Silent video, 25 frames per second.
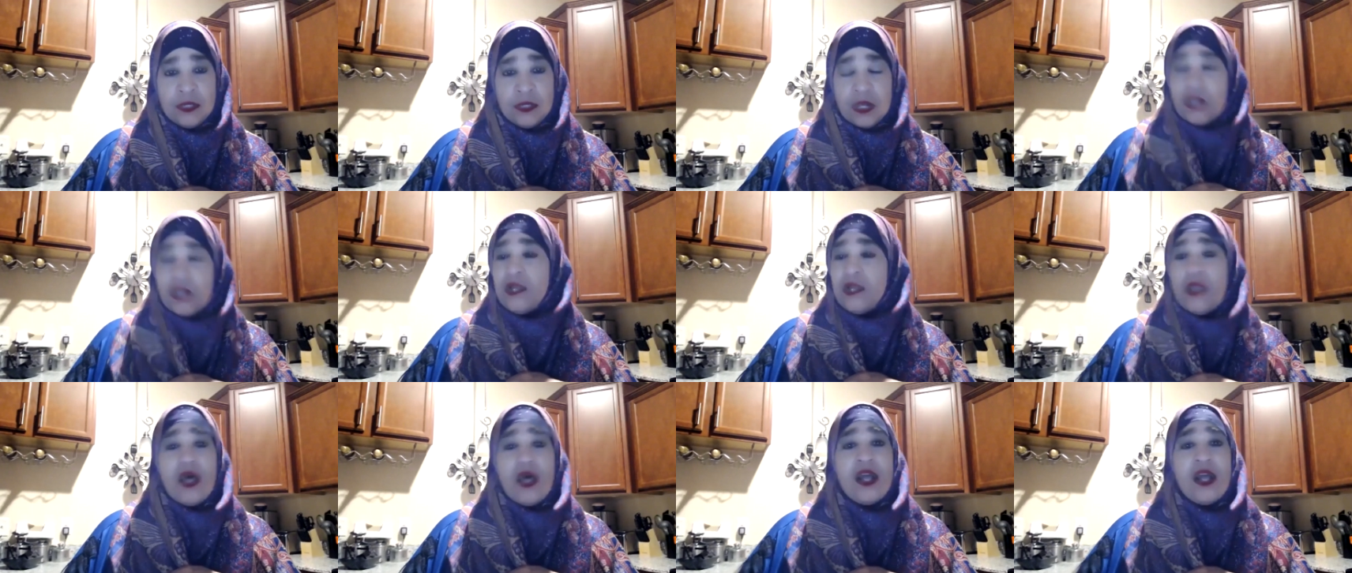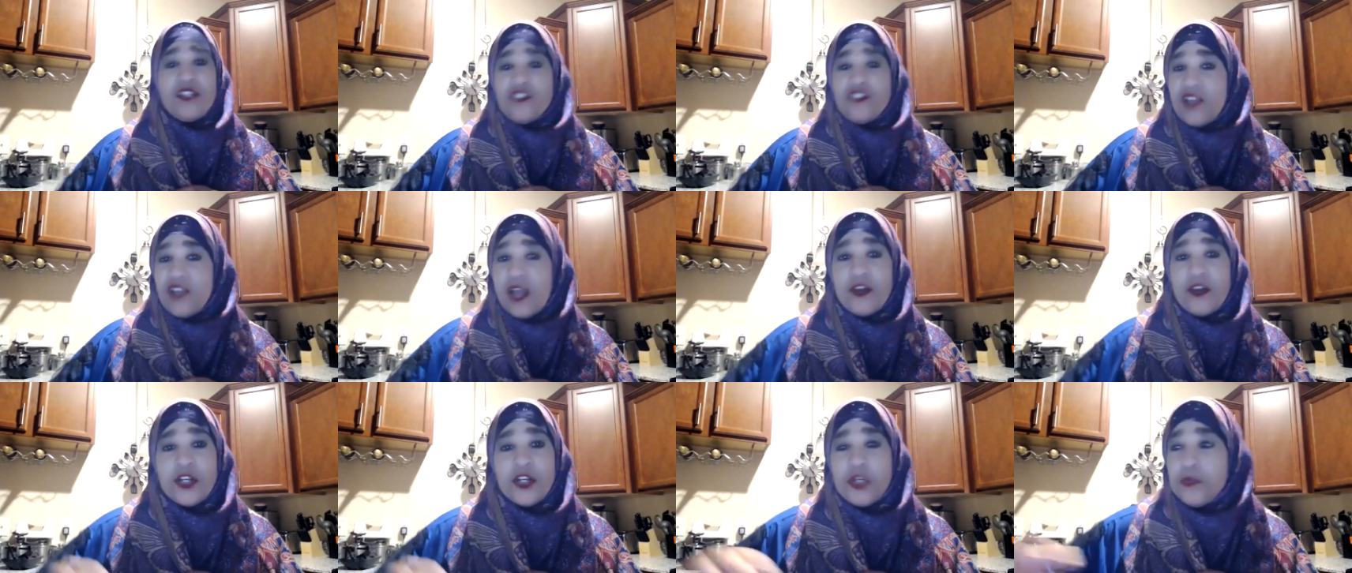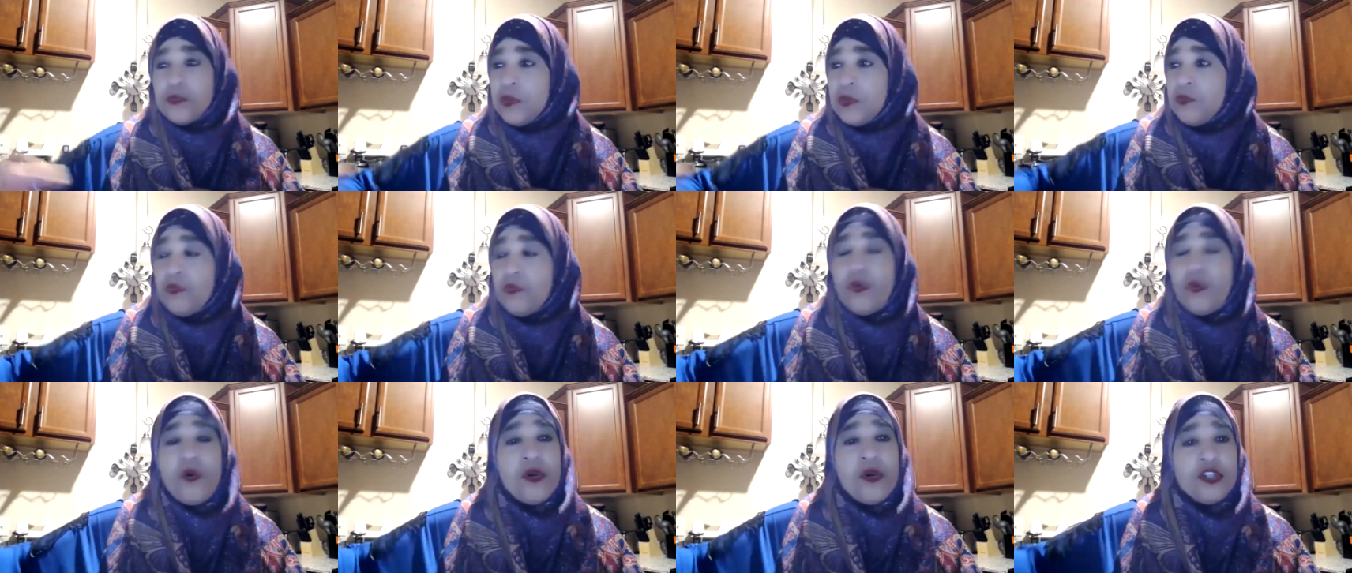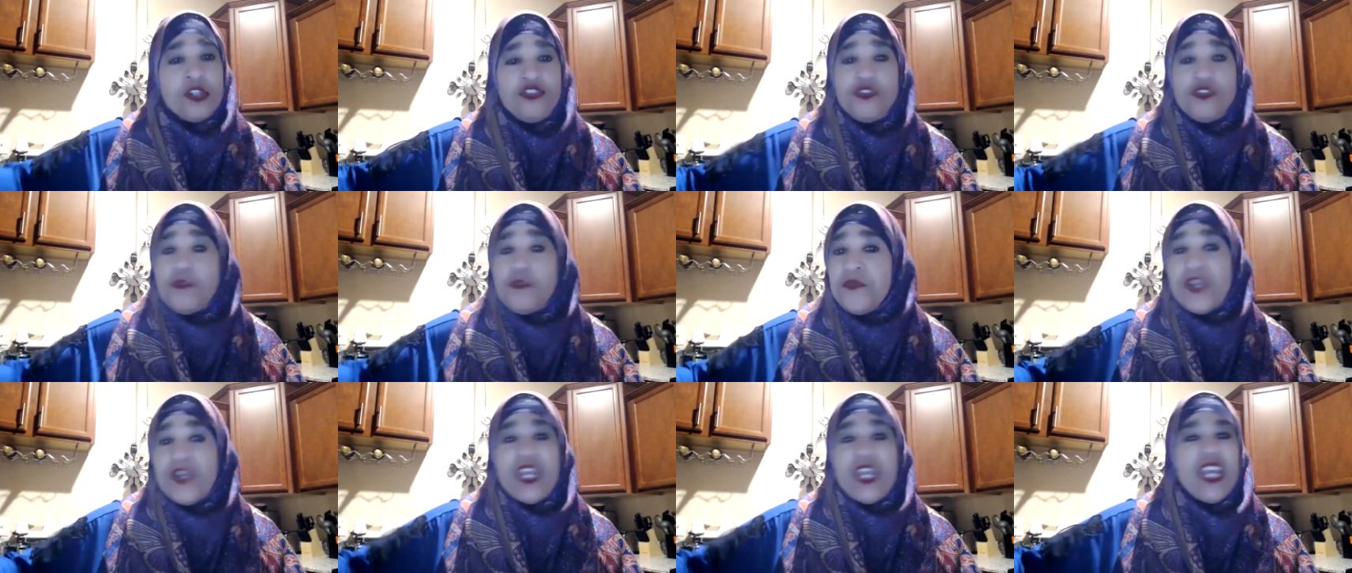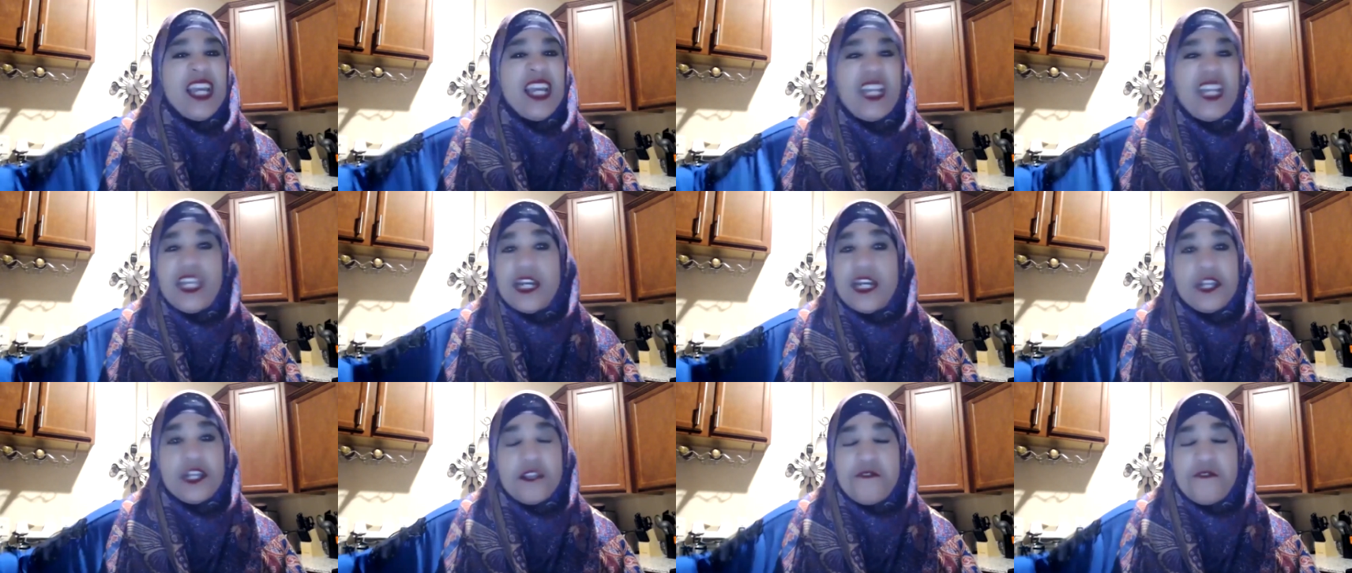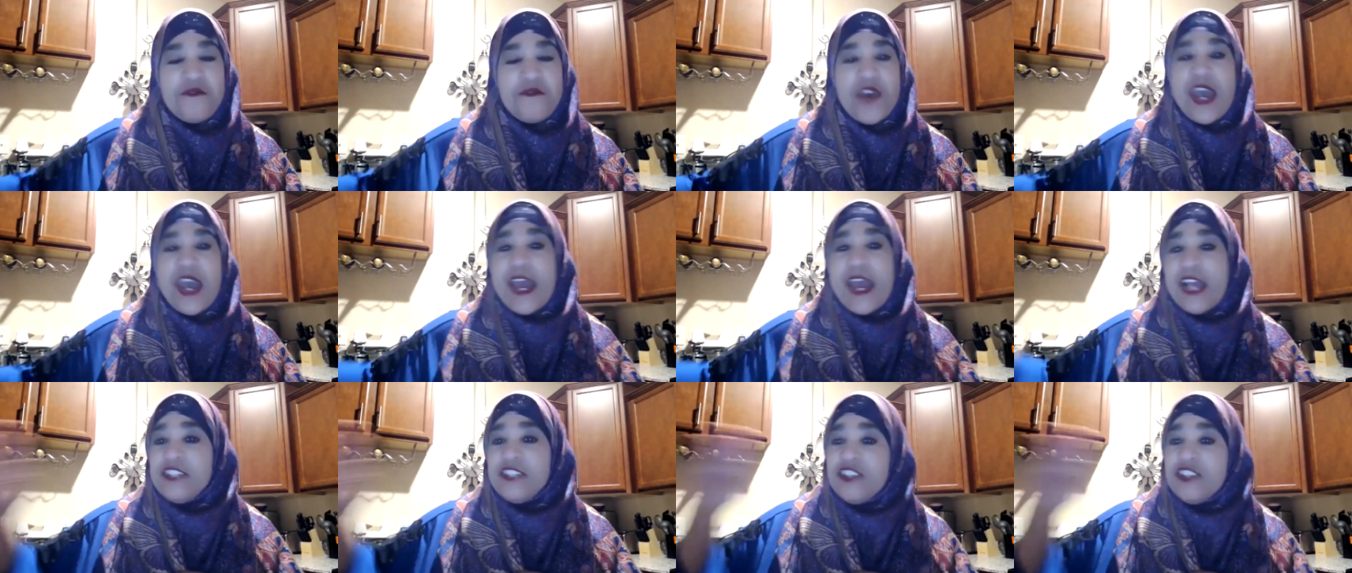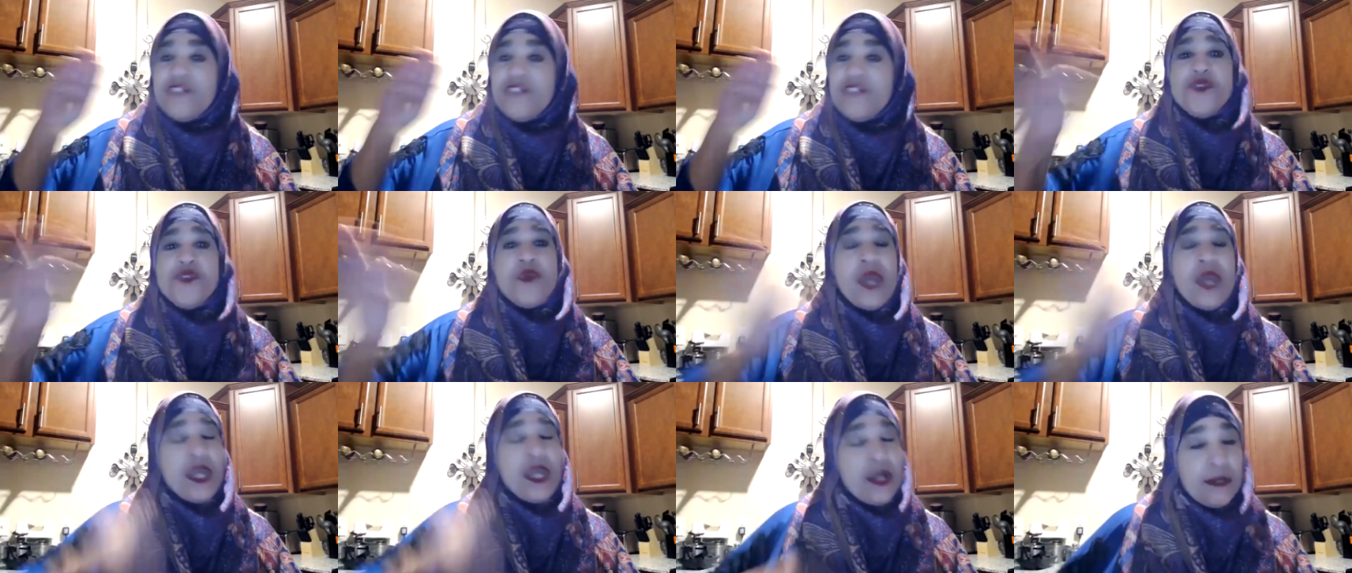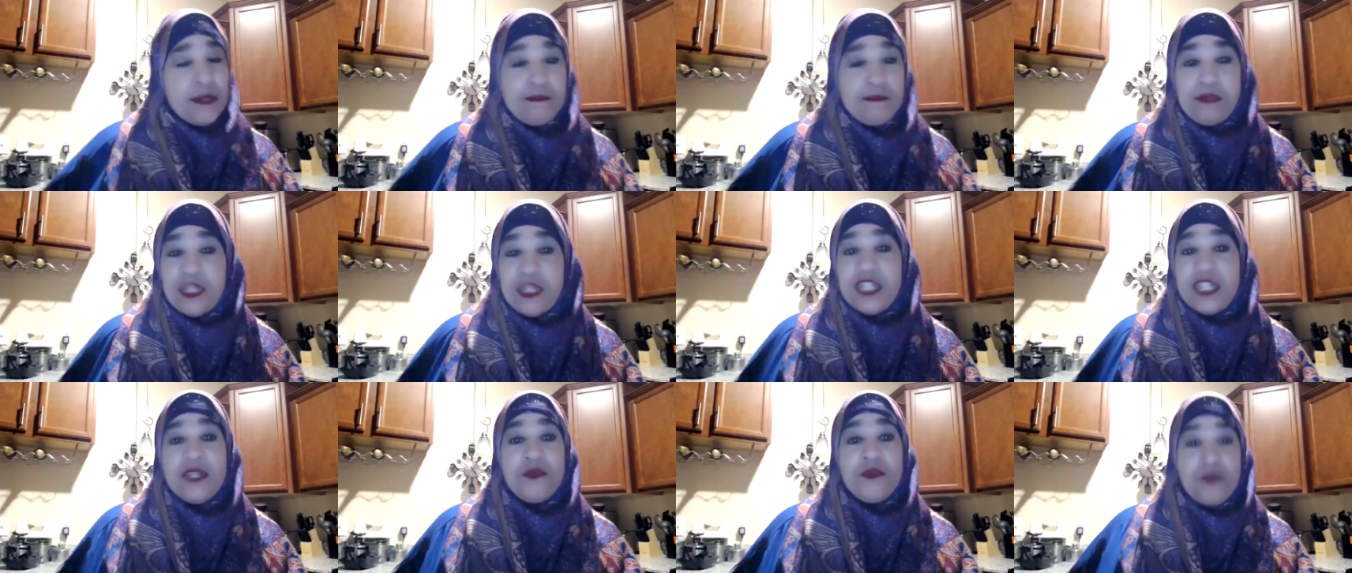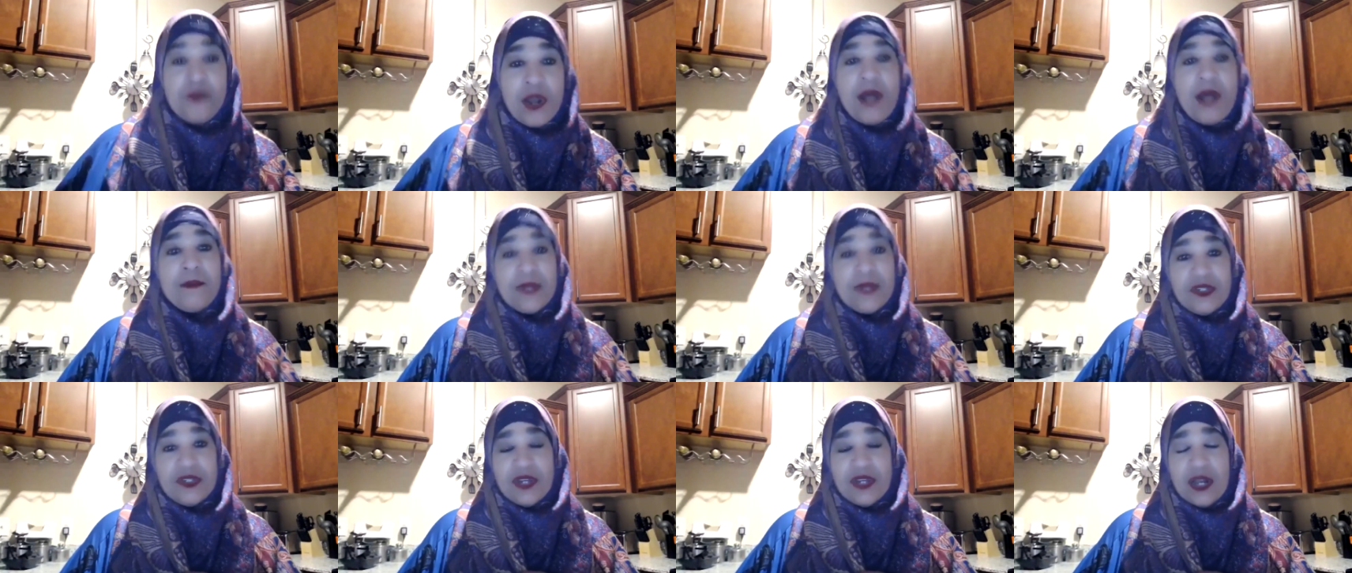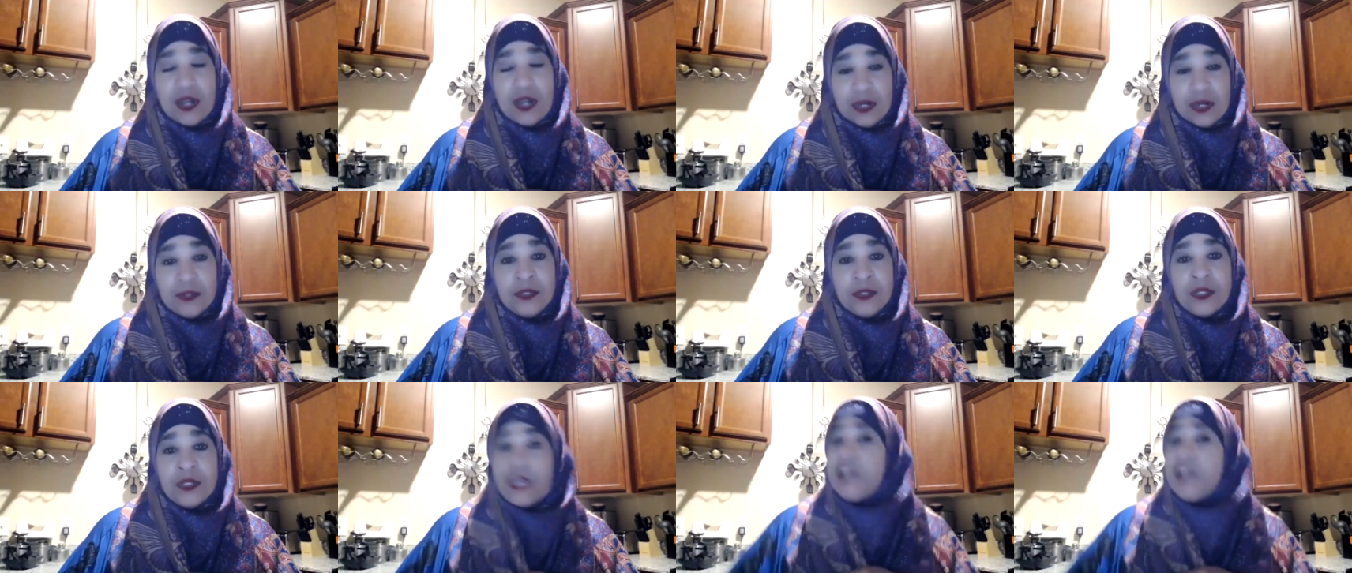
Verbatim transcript: Allah is not going to reward you for any other fast if you ain't completed Ramadan.